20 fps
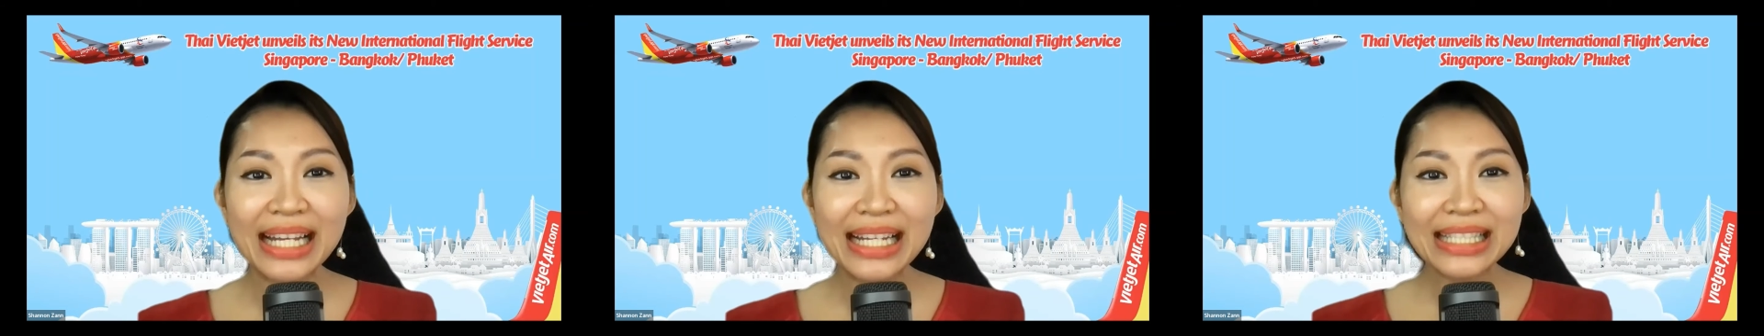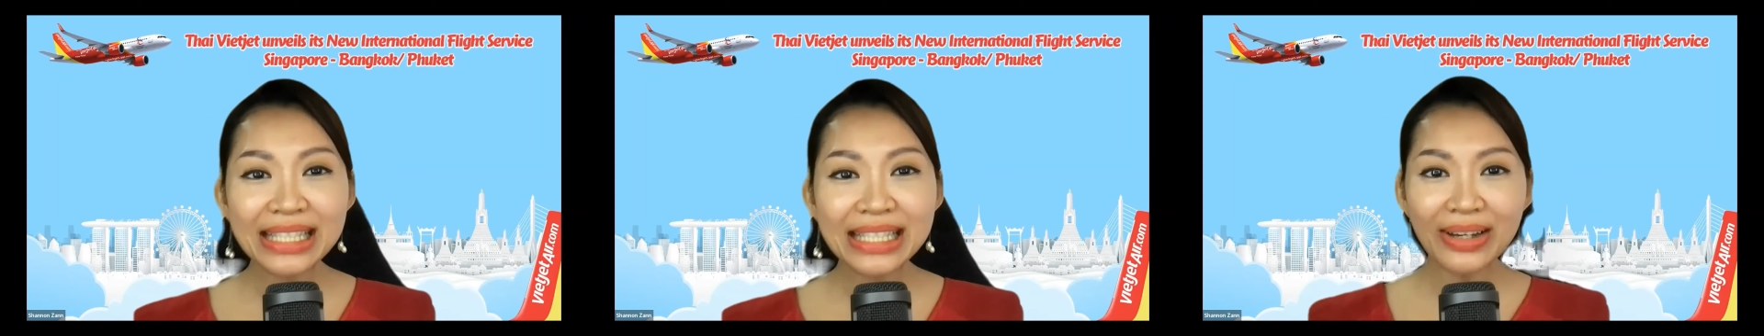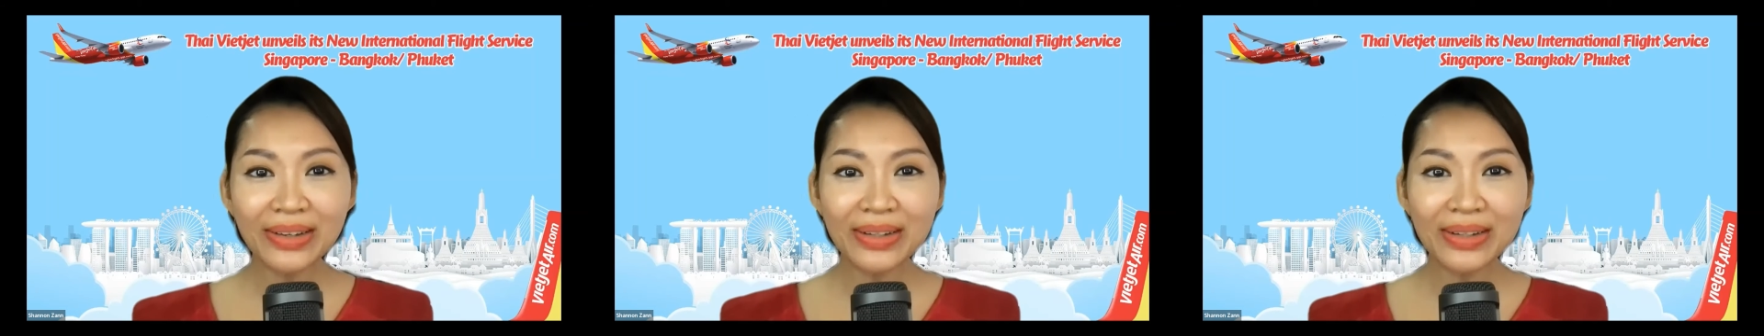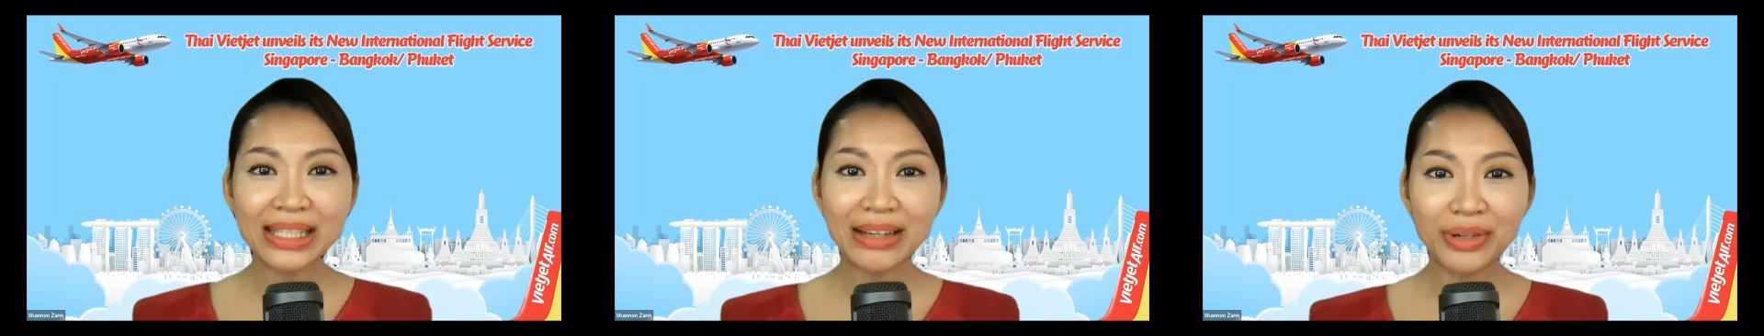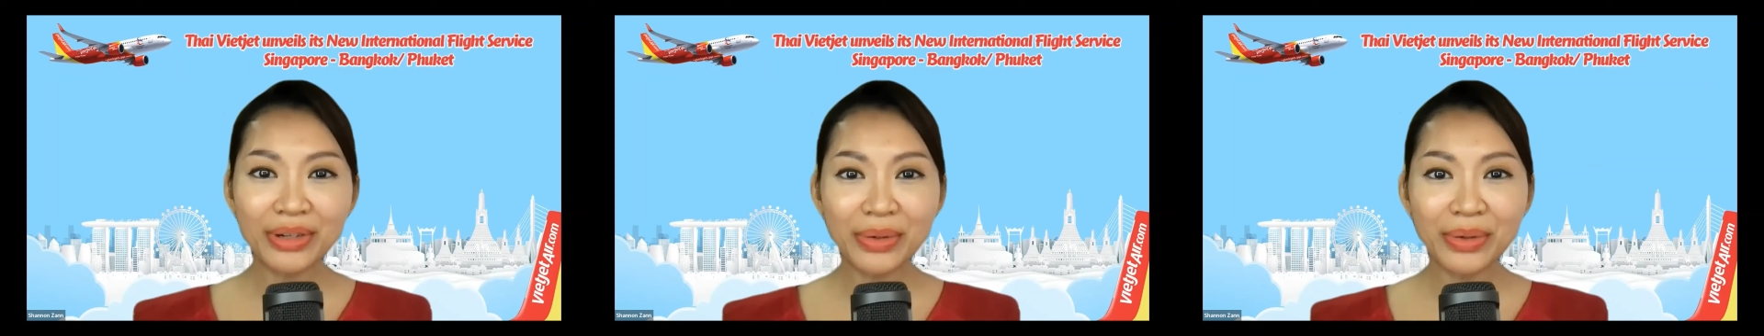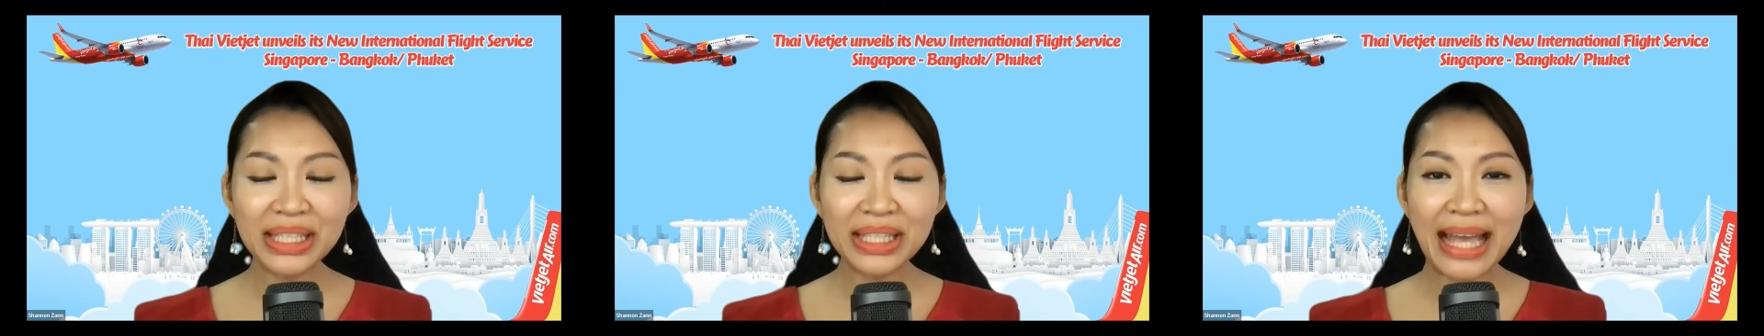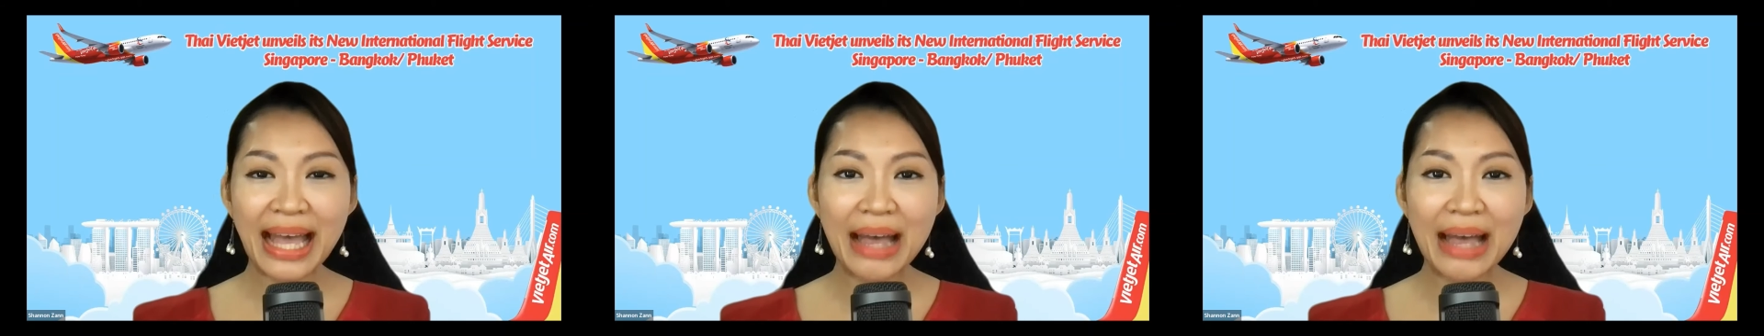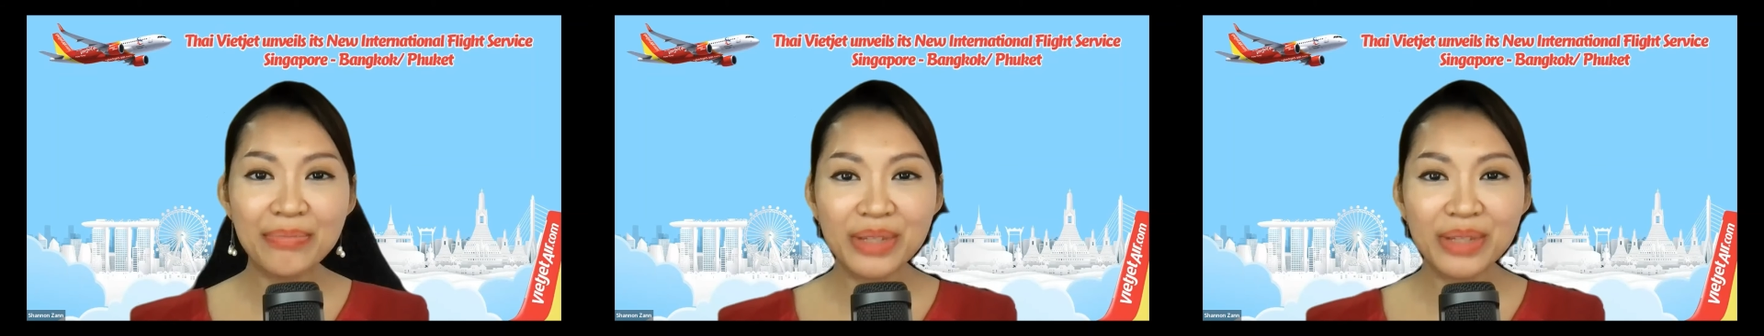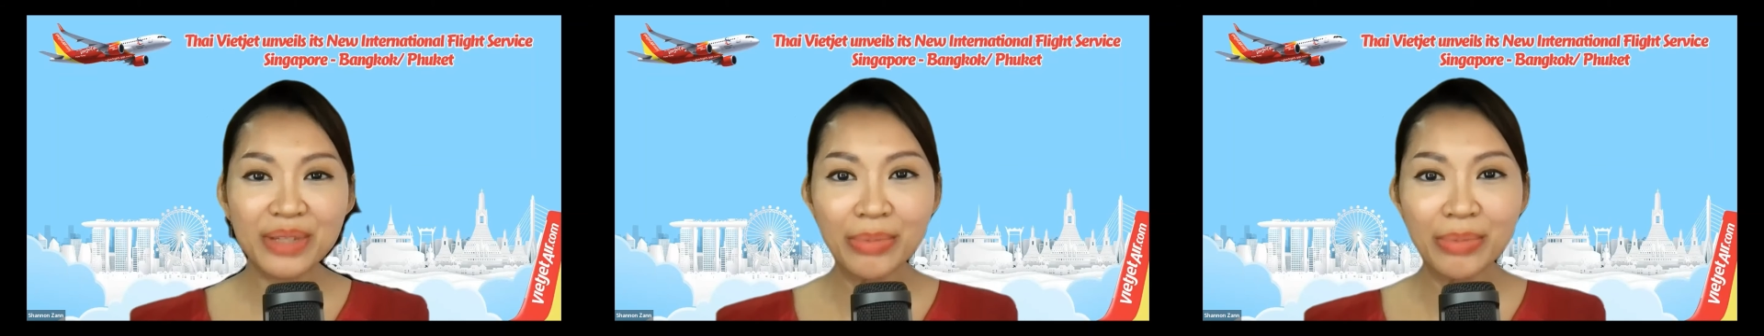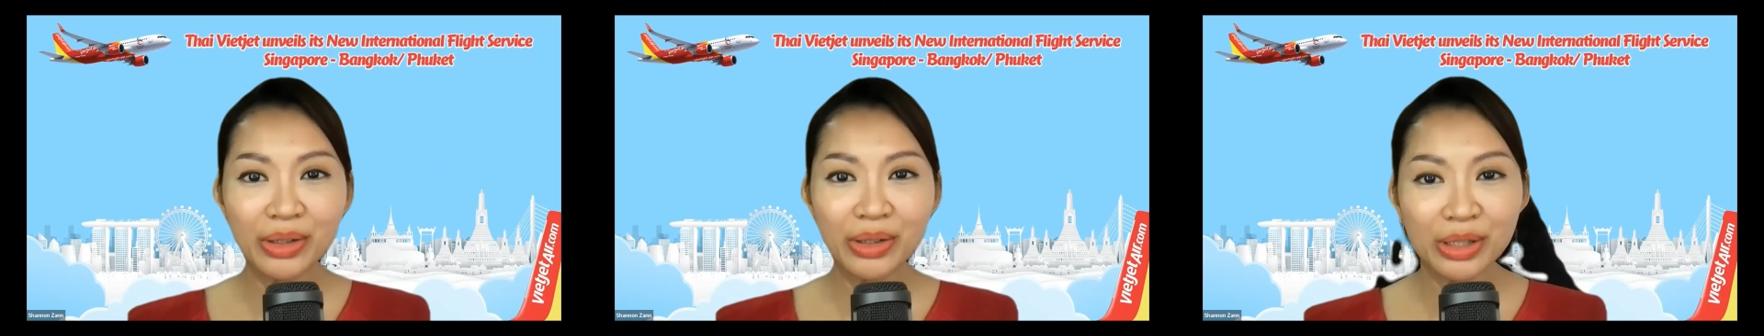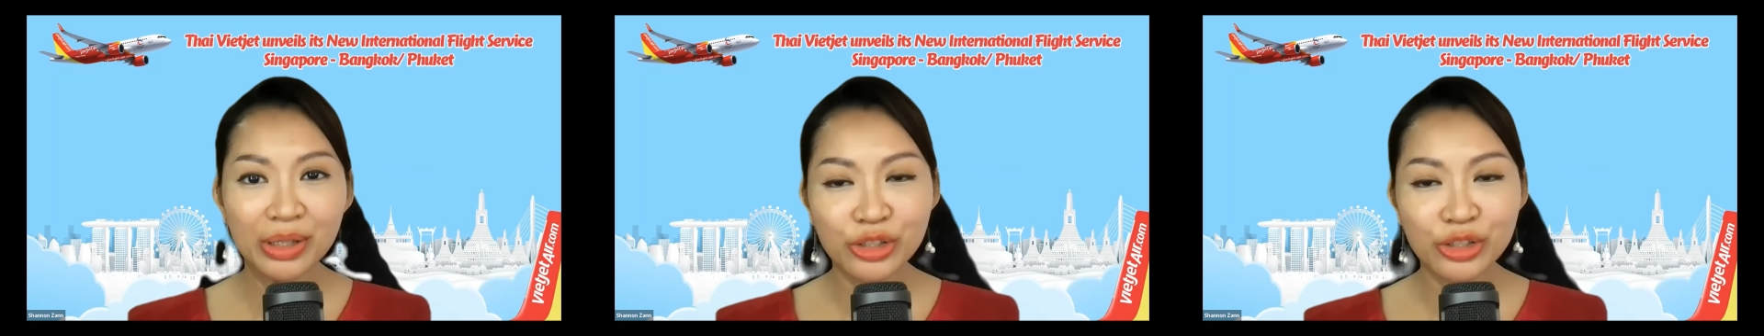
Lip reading: So is everyone happy about your